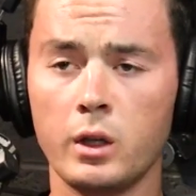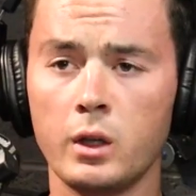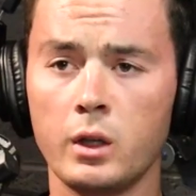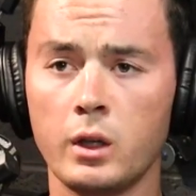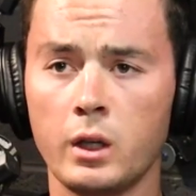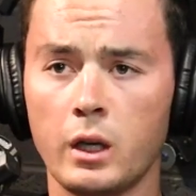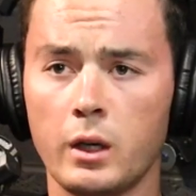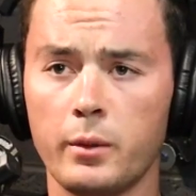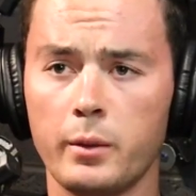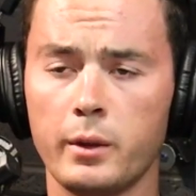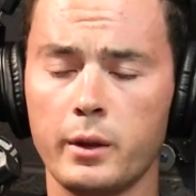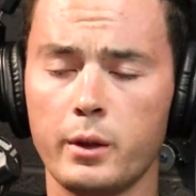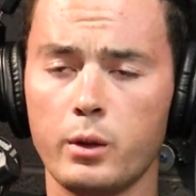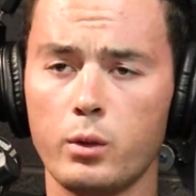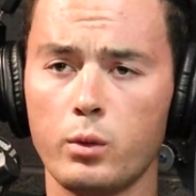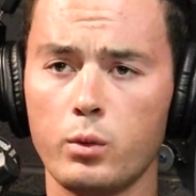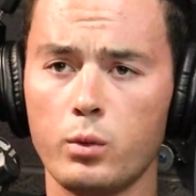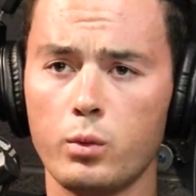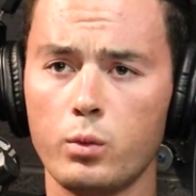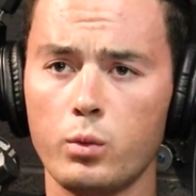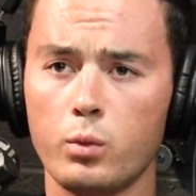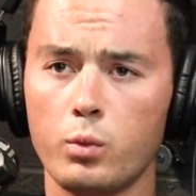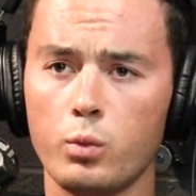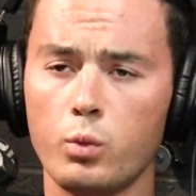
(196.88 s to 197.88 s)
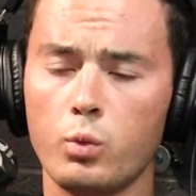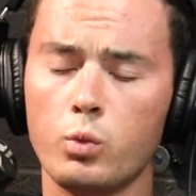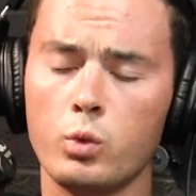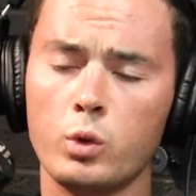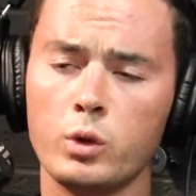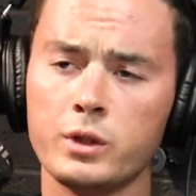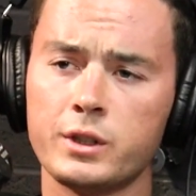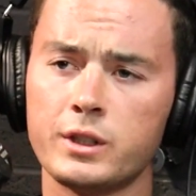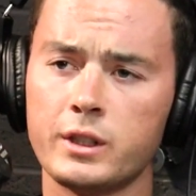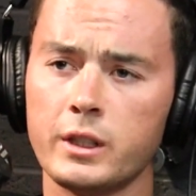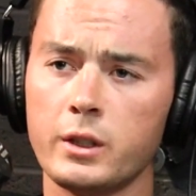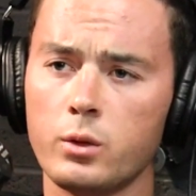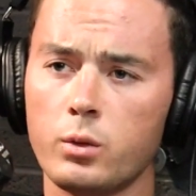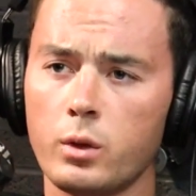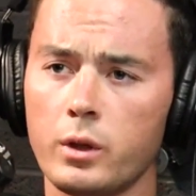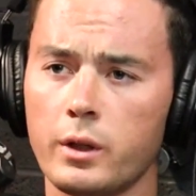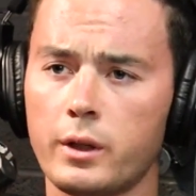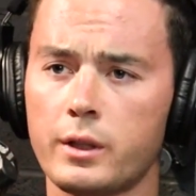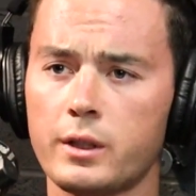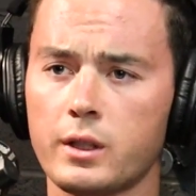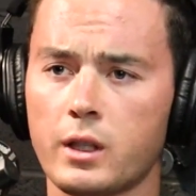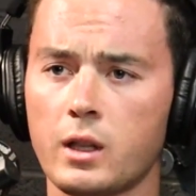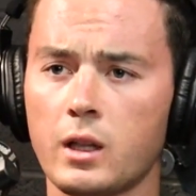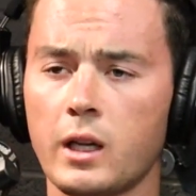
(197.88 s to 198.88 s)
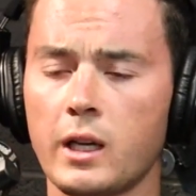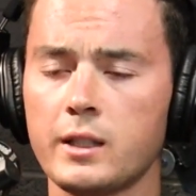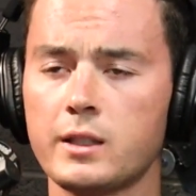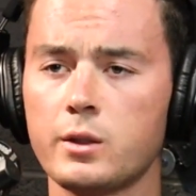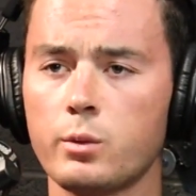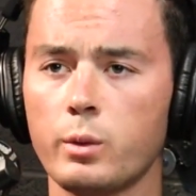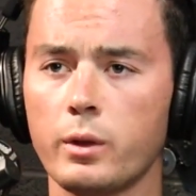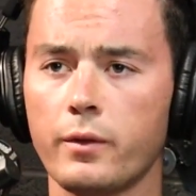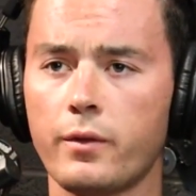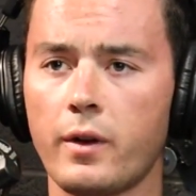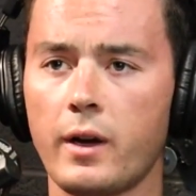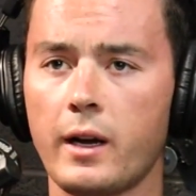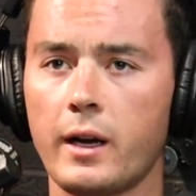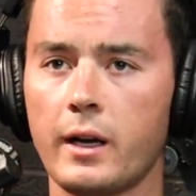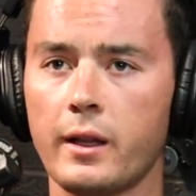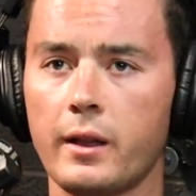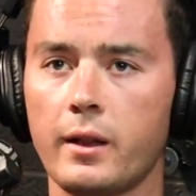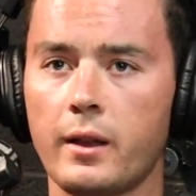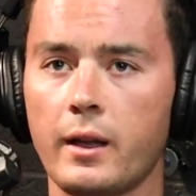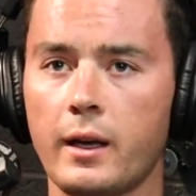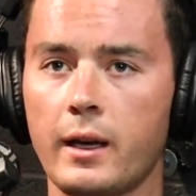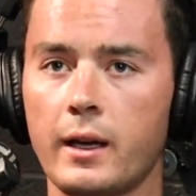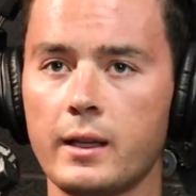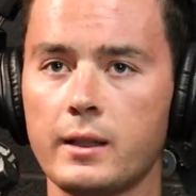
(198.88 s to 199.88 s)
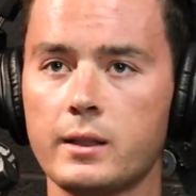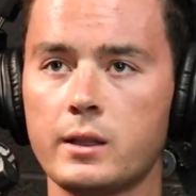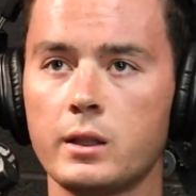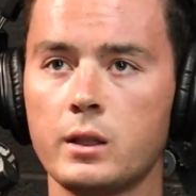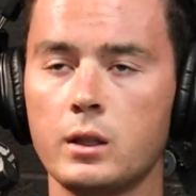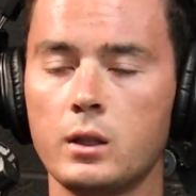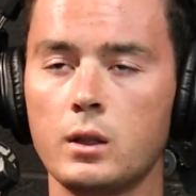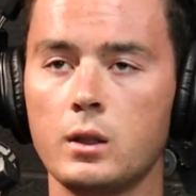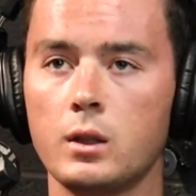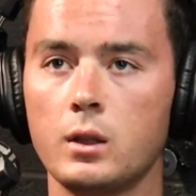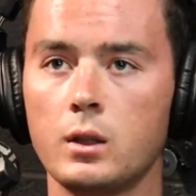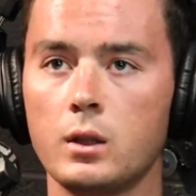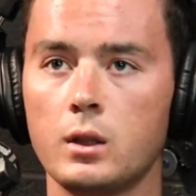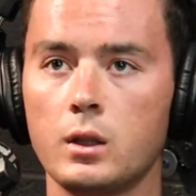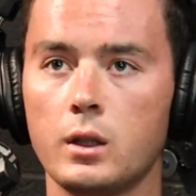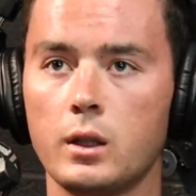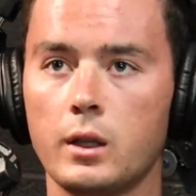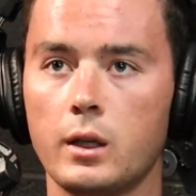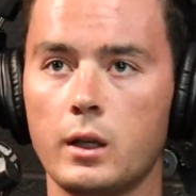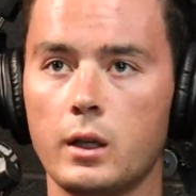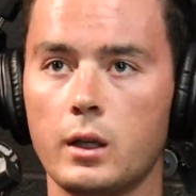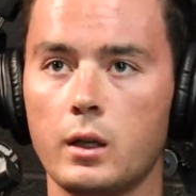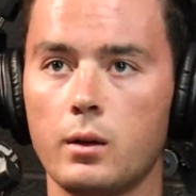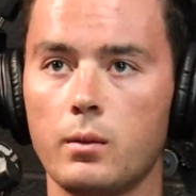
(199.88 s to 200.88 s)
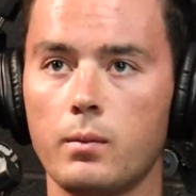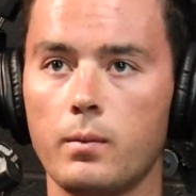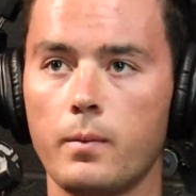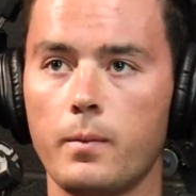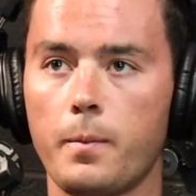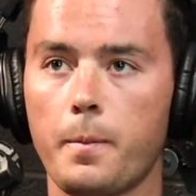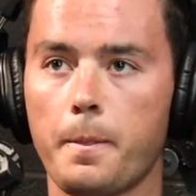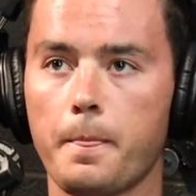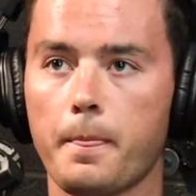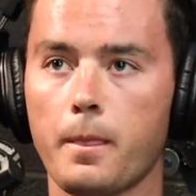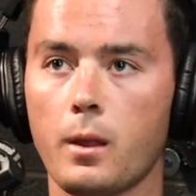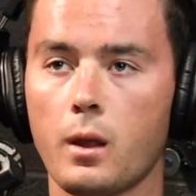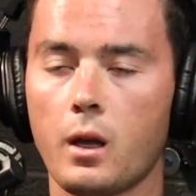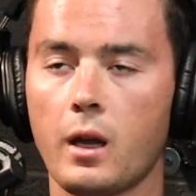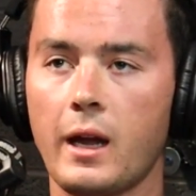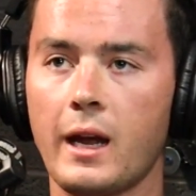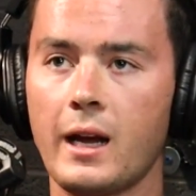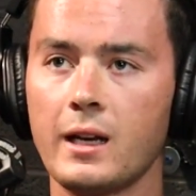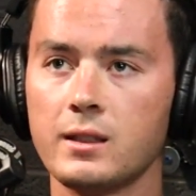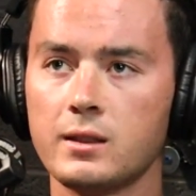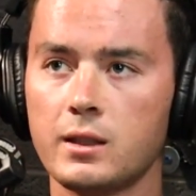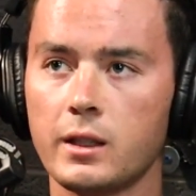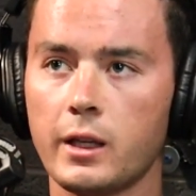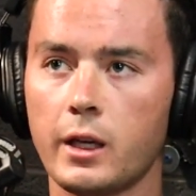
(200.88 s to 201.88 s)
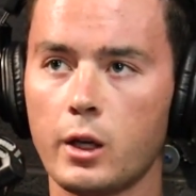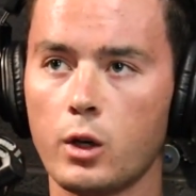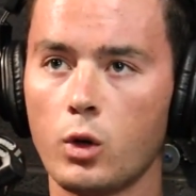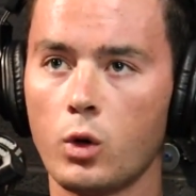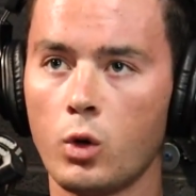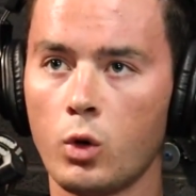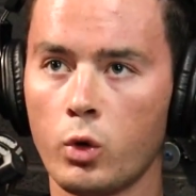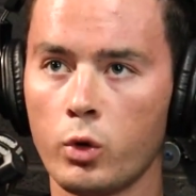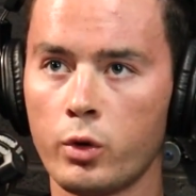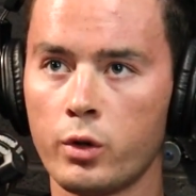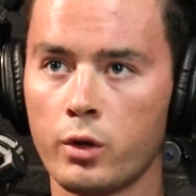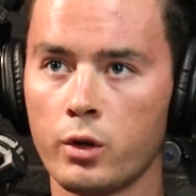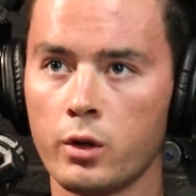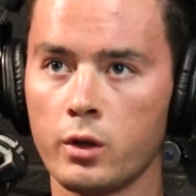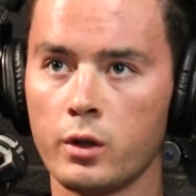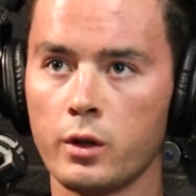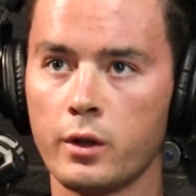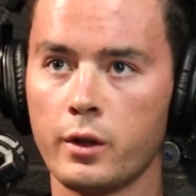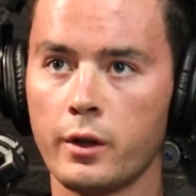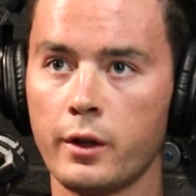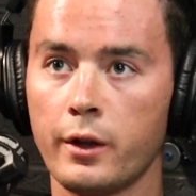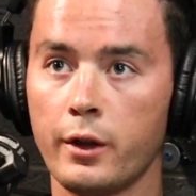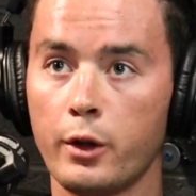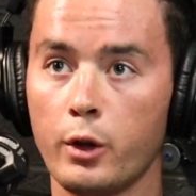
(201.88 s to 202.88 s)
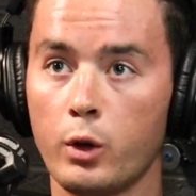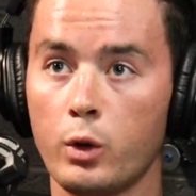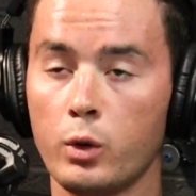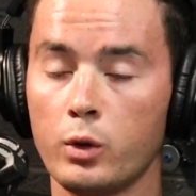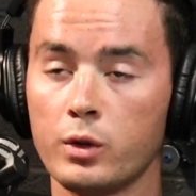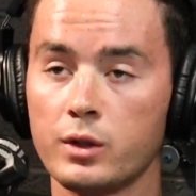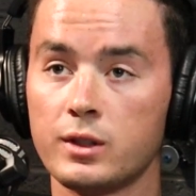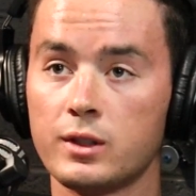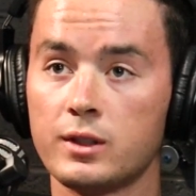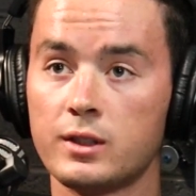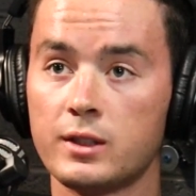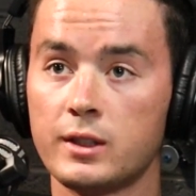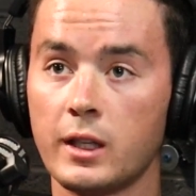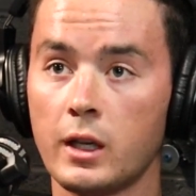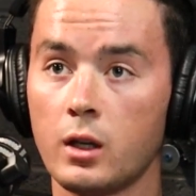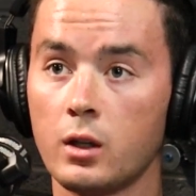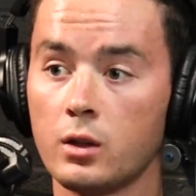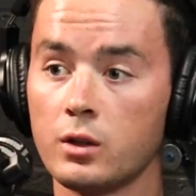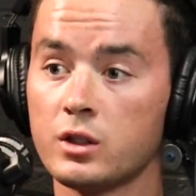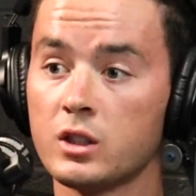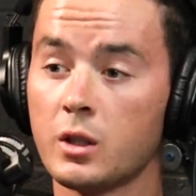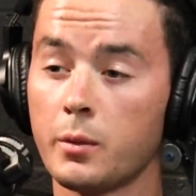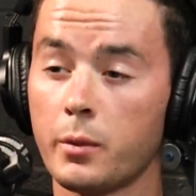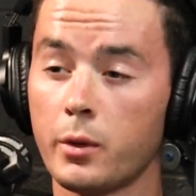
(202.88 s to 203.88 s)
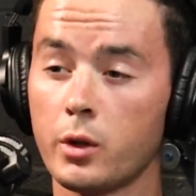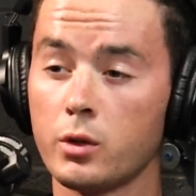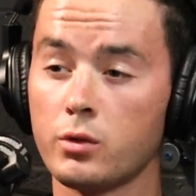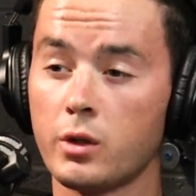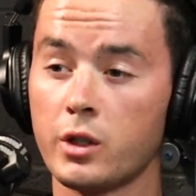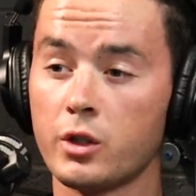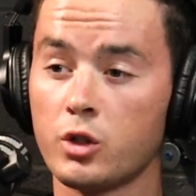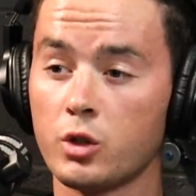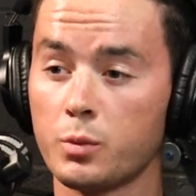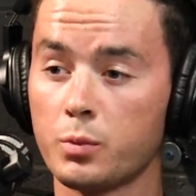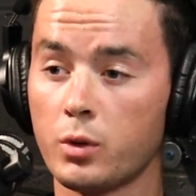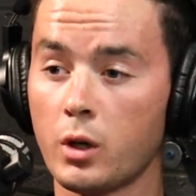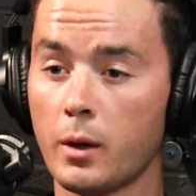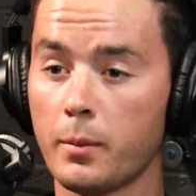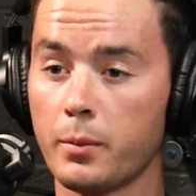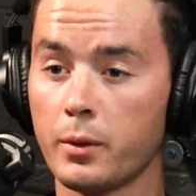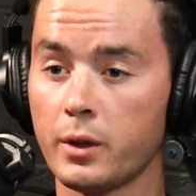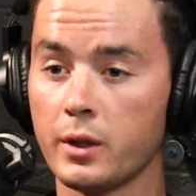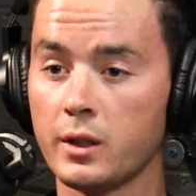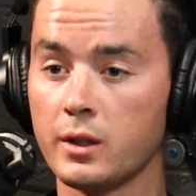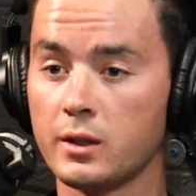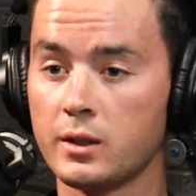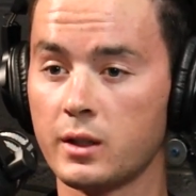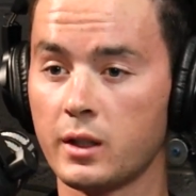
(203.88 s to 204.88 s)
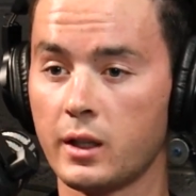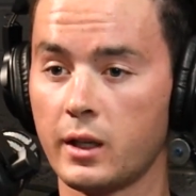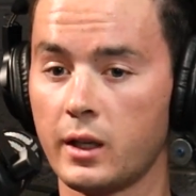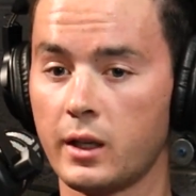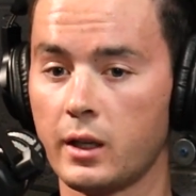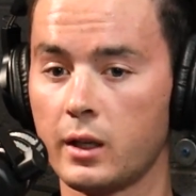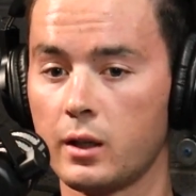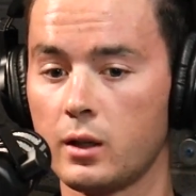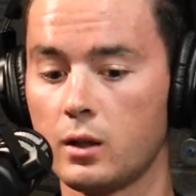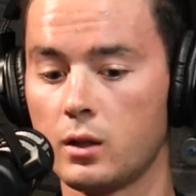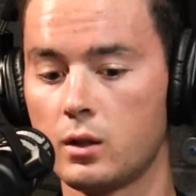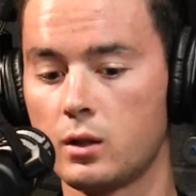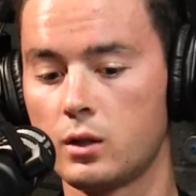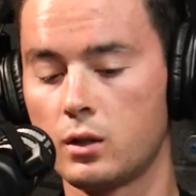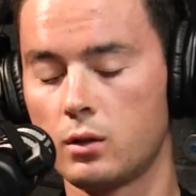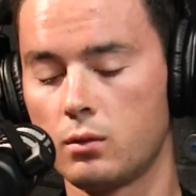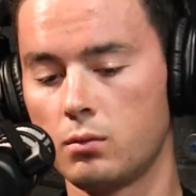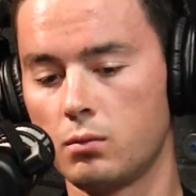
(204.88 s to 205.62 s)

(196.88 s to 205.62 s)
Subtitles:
And we'll see with clients that we've had that as they get older, they'll sell some of their rental properties and